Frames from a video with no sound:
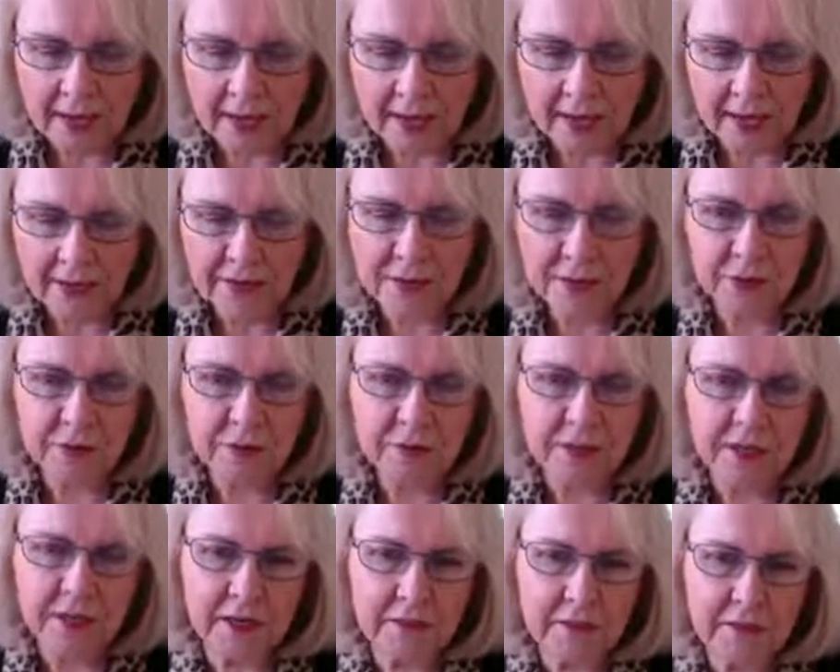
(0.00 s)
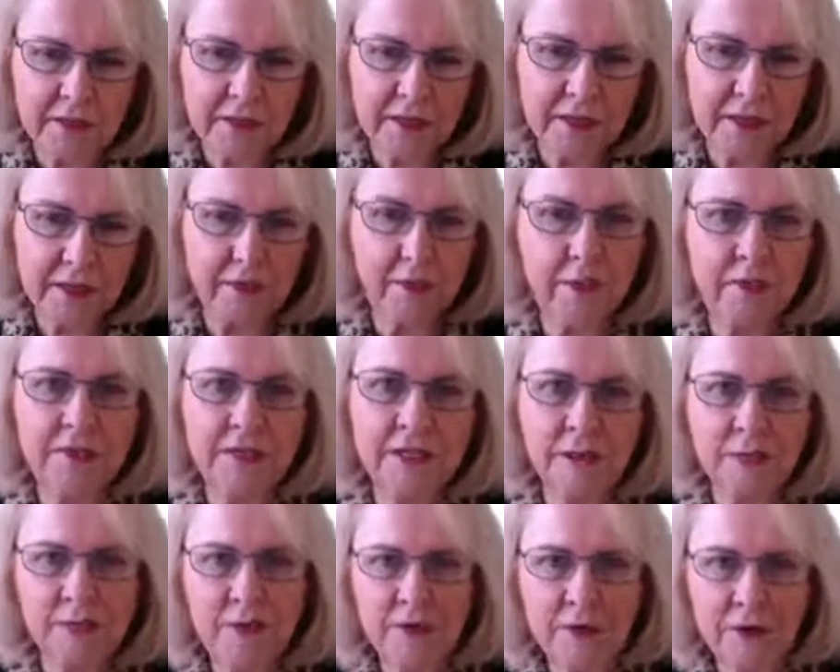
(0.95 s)
As you become the hero
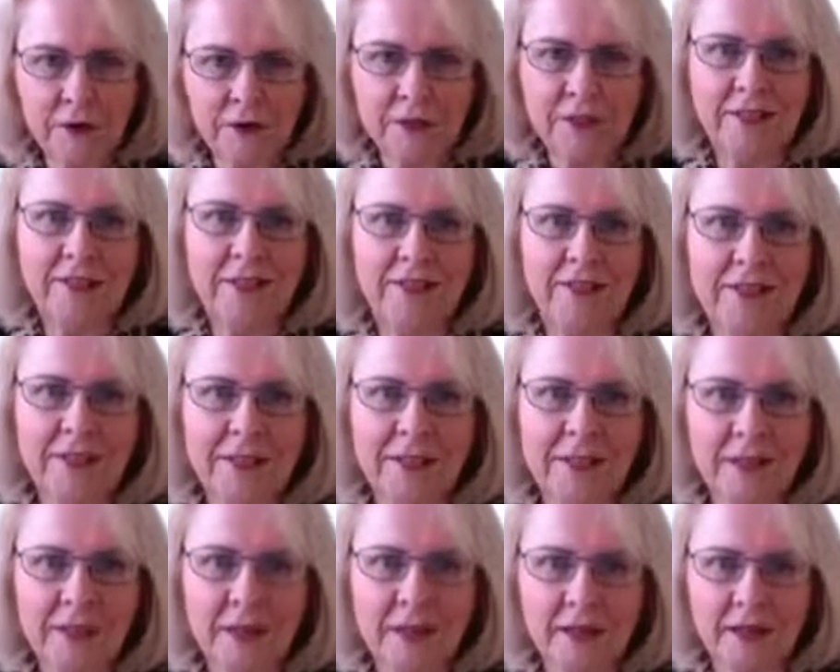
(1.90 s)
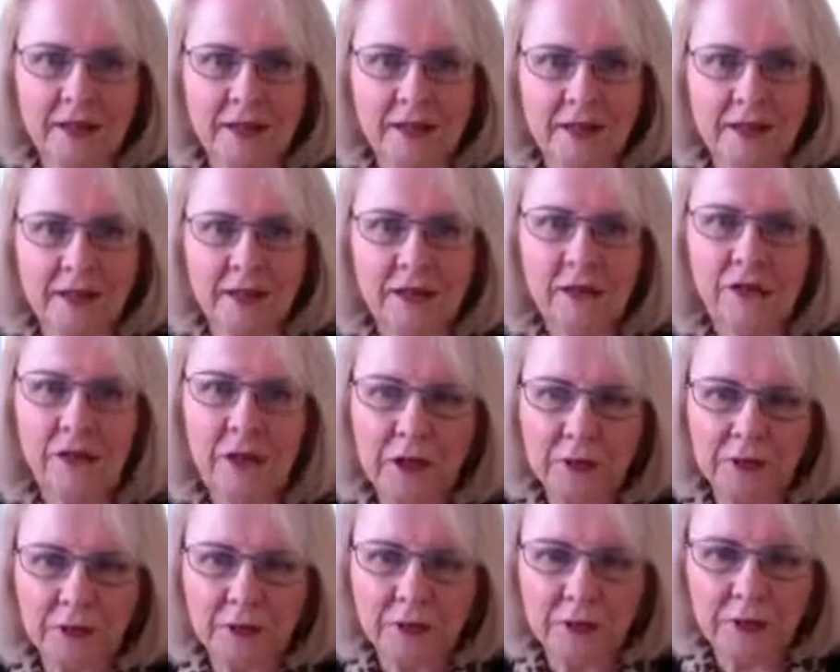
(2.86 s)
temporarily to somebody,
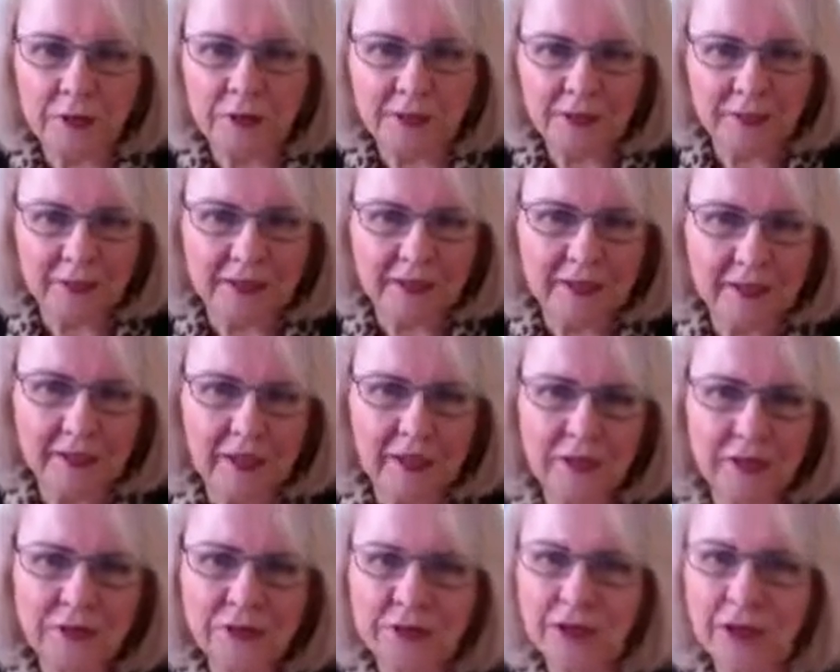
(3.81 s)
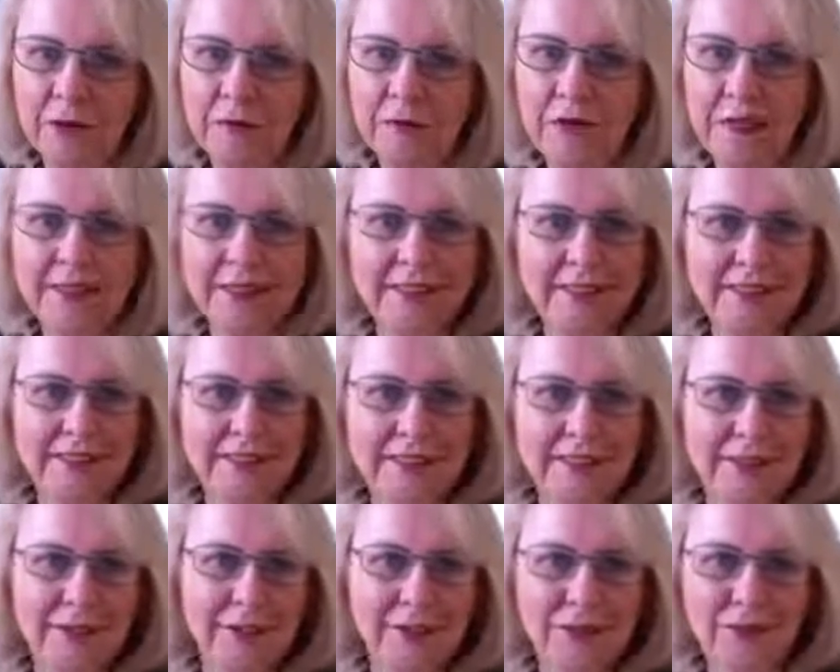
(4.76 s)
not permanently, do not make this an
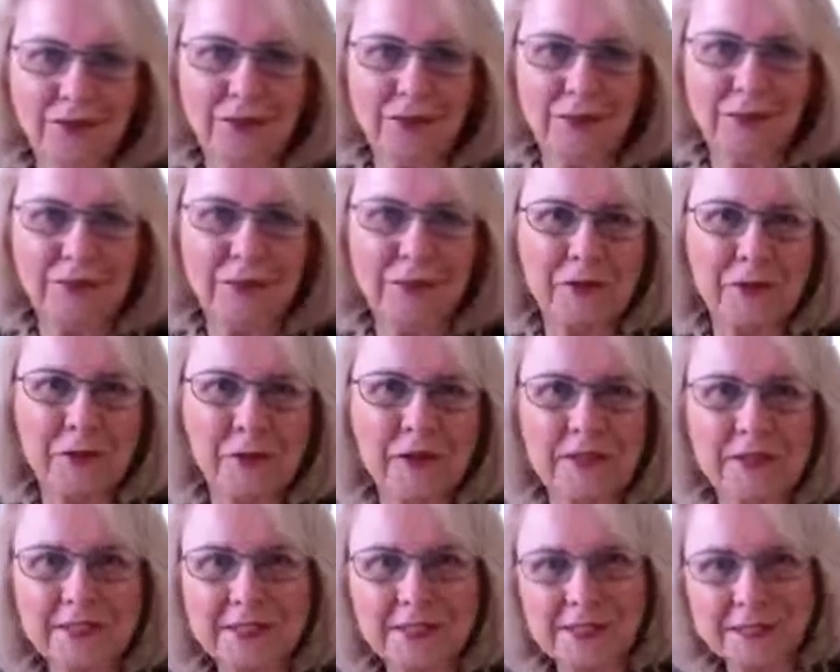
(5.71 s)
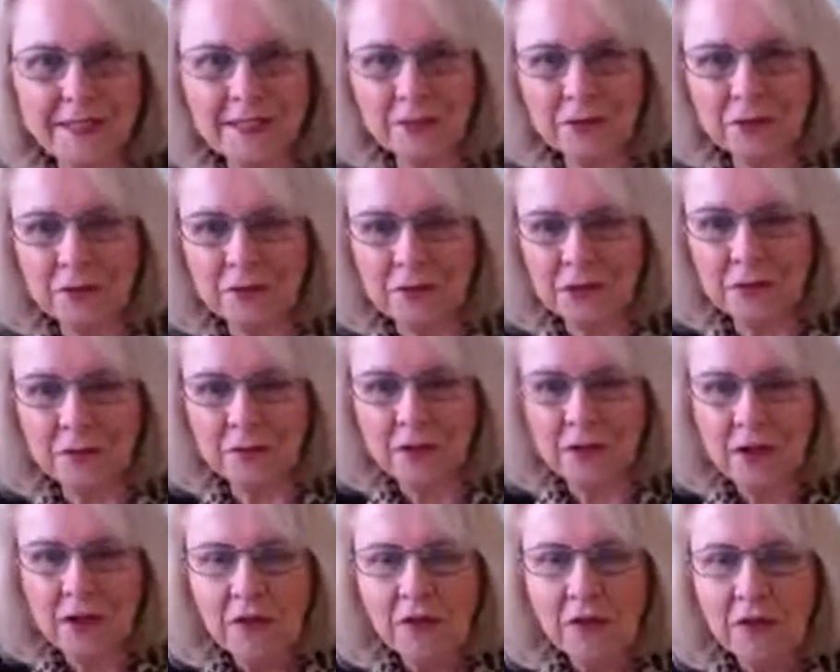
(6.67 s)
ego trip. If you make this an ego trip,
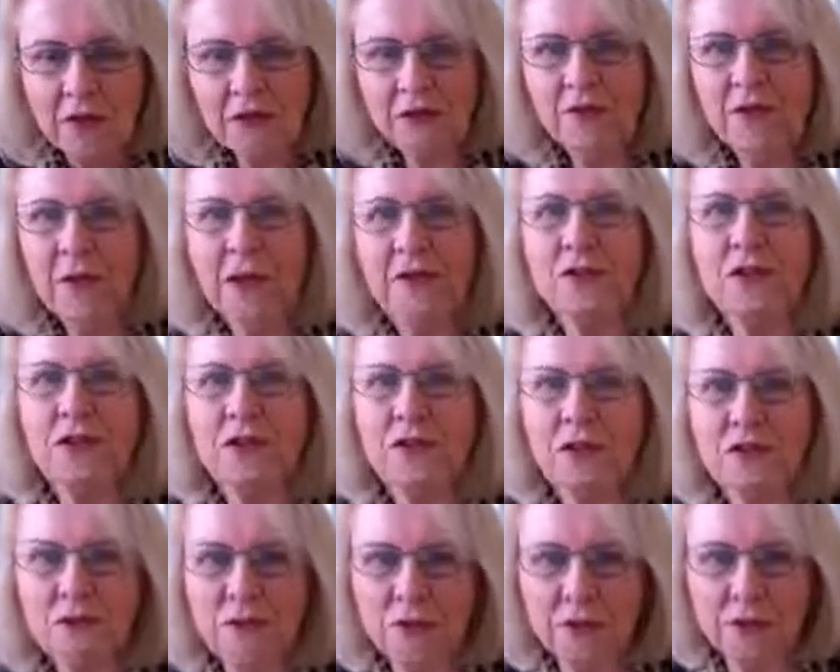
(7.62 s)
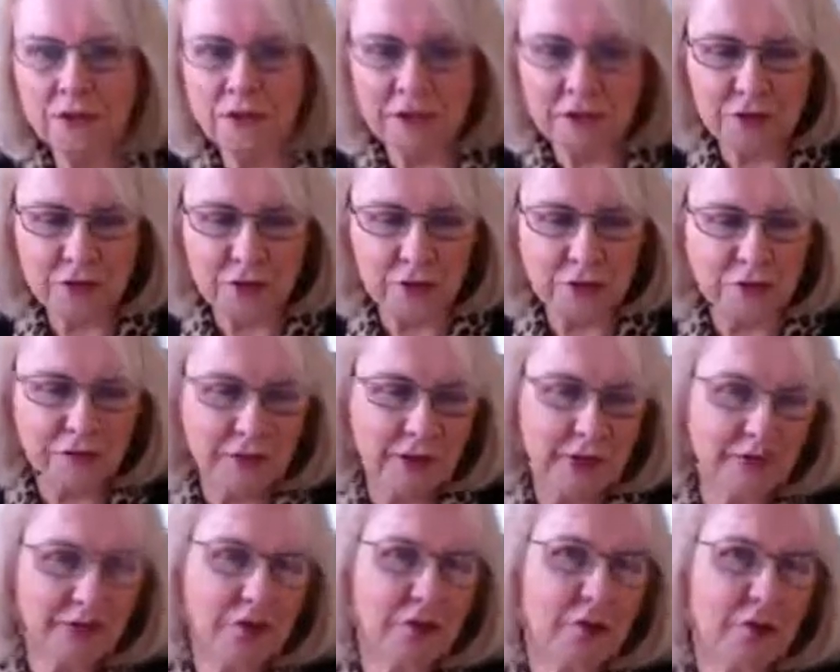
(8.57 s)
you've left the realness, you've
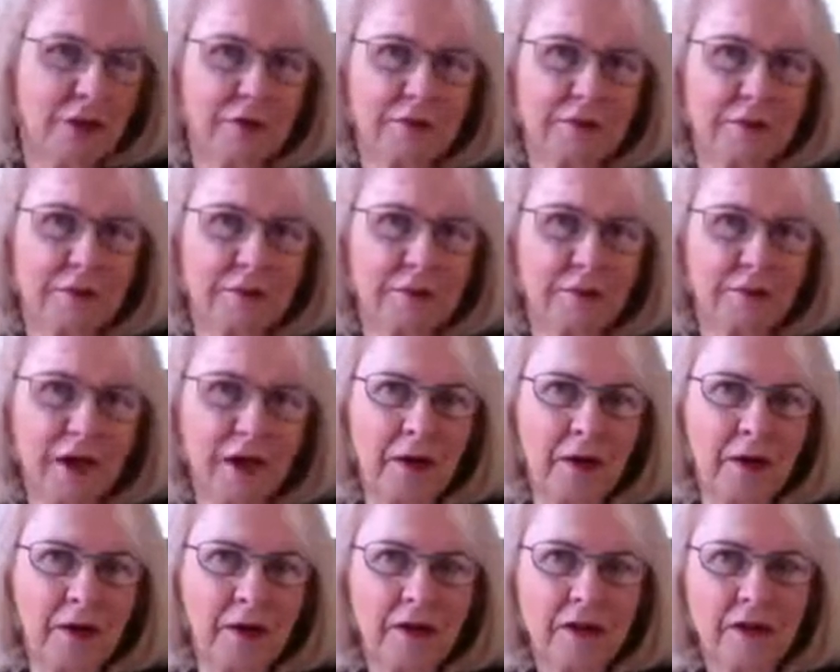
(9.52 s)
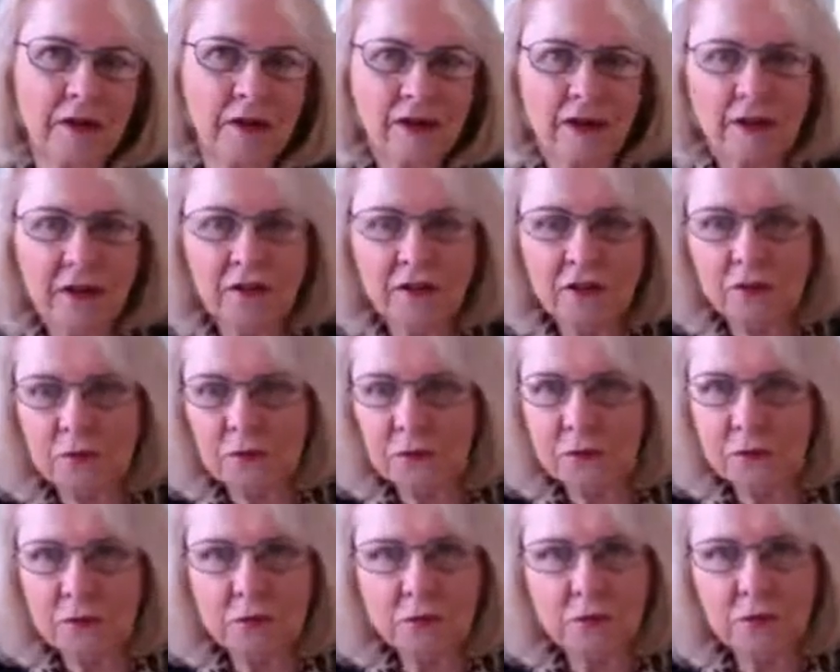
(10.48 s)
left your authentic power, and you've
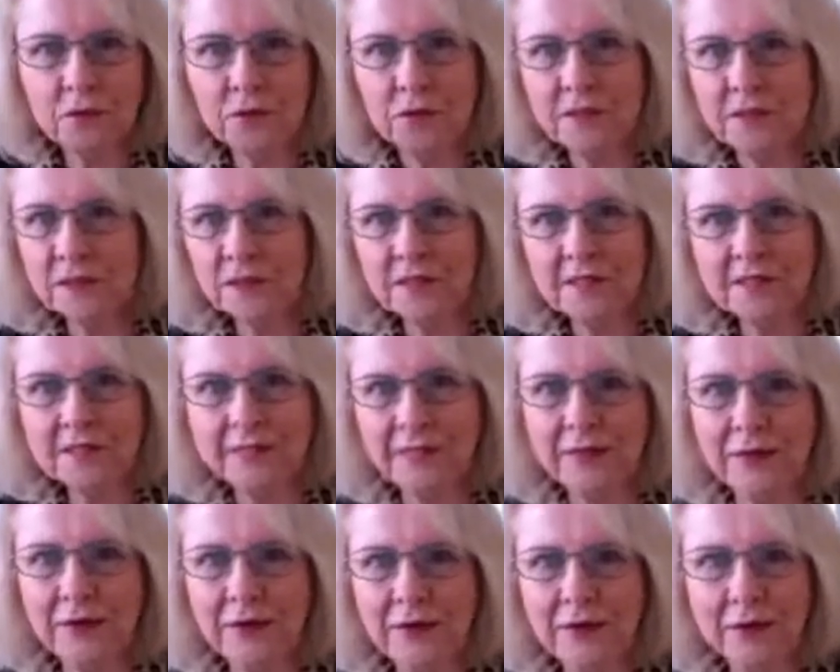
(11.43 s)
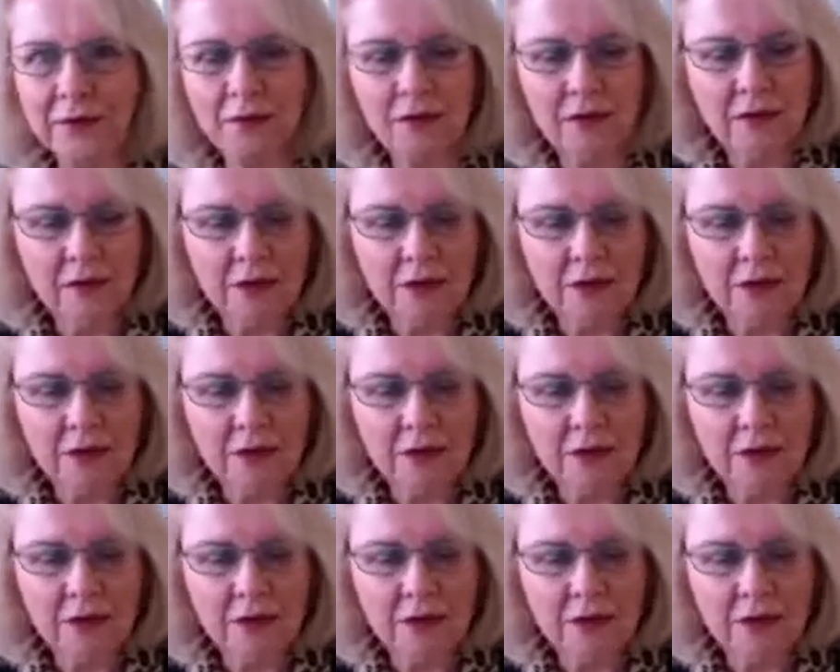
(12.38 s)
moved purely into ego.